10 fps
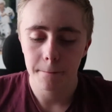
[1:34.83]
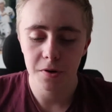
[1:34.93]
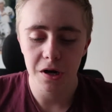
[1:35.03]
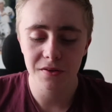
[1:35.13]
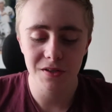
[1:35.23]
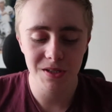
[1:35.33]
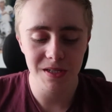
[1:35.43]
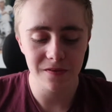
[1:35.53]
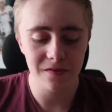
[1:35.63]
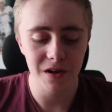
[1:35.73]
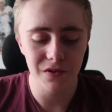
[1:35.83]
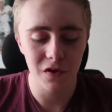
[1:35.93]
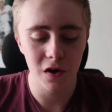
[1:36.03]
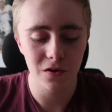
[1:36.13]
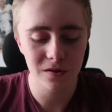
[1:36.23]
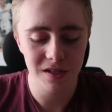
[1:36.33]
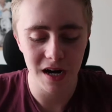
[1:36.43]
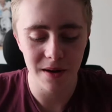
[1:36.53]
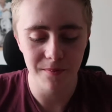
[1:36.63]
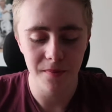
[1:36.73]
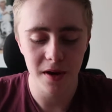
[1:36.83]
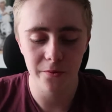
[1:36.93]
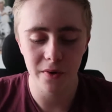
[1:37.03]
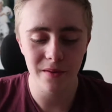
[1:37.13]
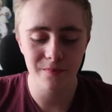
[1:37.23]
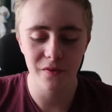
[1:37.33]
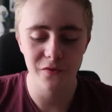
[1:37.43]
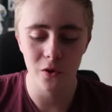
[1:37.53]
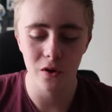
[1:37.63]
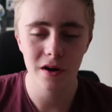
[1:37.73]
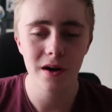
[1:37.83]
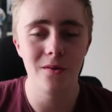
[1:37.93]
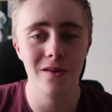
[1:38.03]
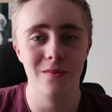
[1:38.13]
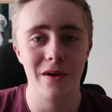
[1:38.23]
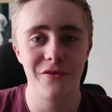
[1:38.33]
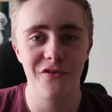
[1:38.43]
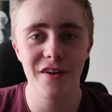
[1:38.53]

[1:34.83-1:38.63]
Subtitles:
But I had to sit there for a long time, and right before, one of my